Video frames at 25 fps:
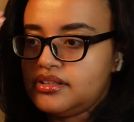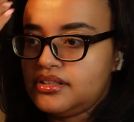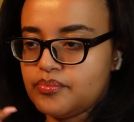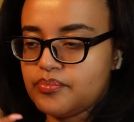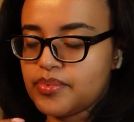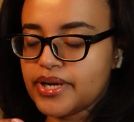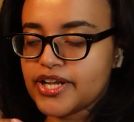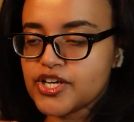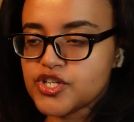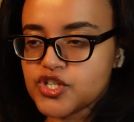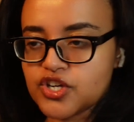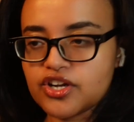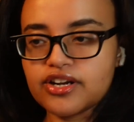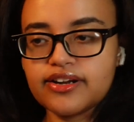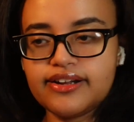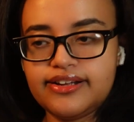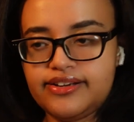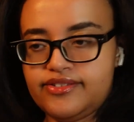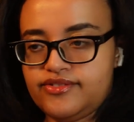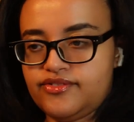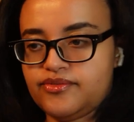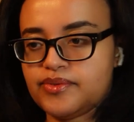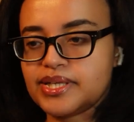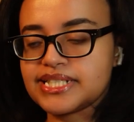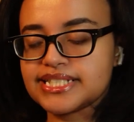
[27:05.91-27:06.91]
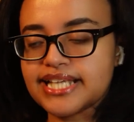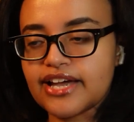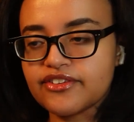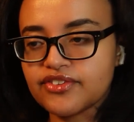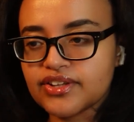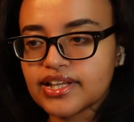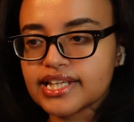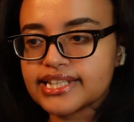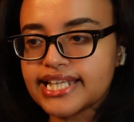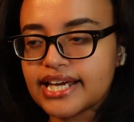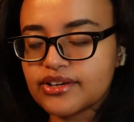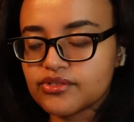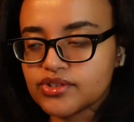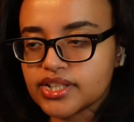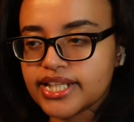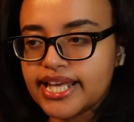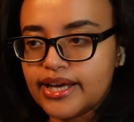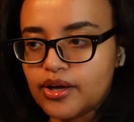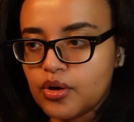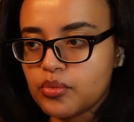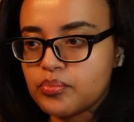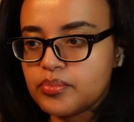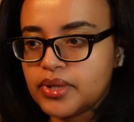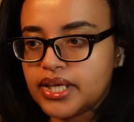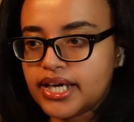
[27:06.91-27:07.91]
But I shouldn't have, because I feel like that really
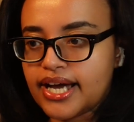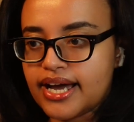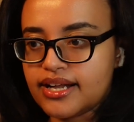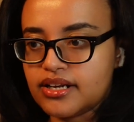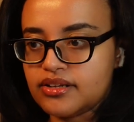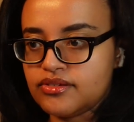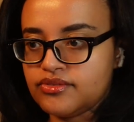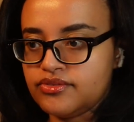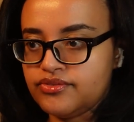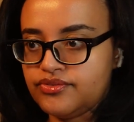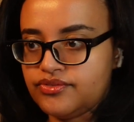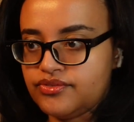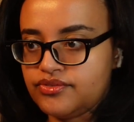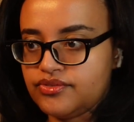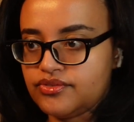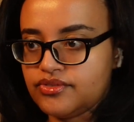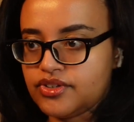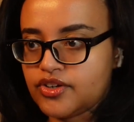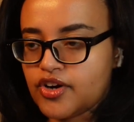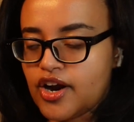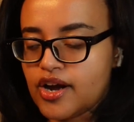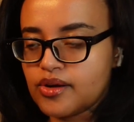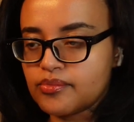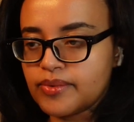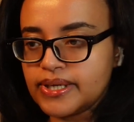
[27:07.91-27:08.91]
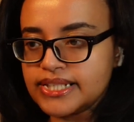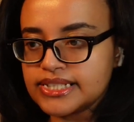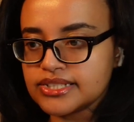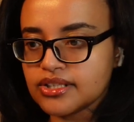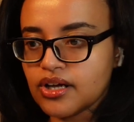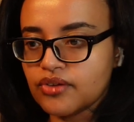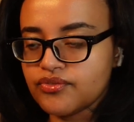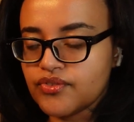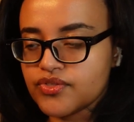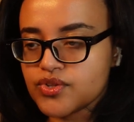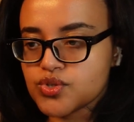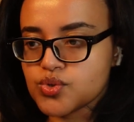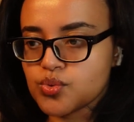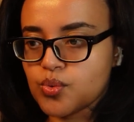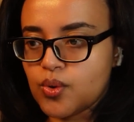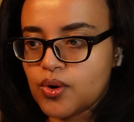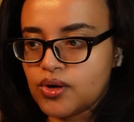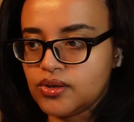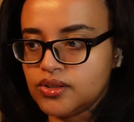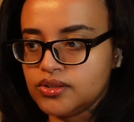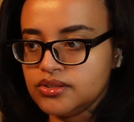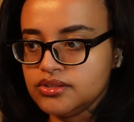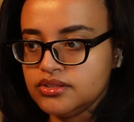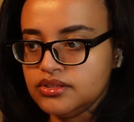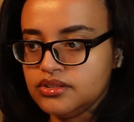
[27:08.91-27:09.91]
helped me kind of ground myself in this
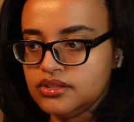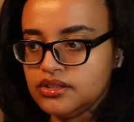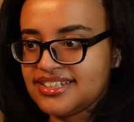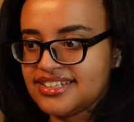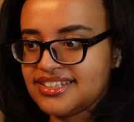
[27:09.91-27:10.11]
world.